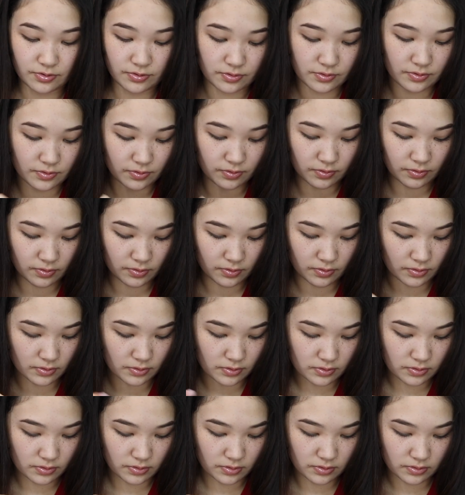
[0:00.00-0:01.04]

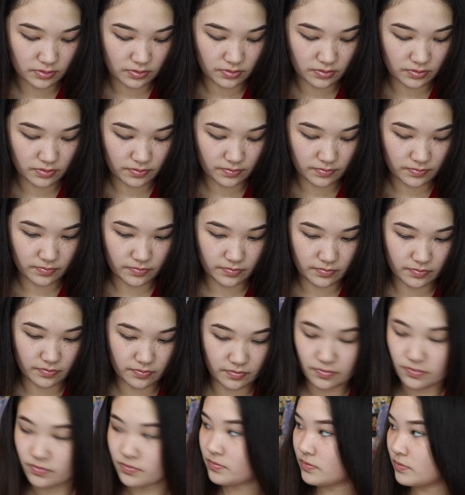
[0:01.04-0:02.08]

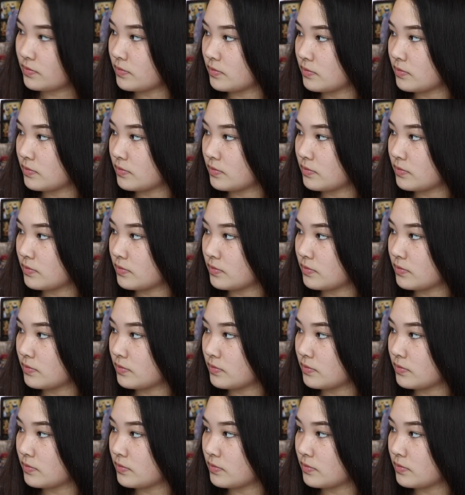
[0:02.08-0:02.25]
(silence)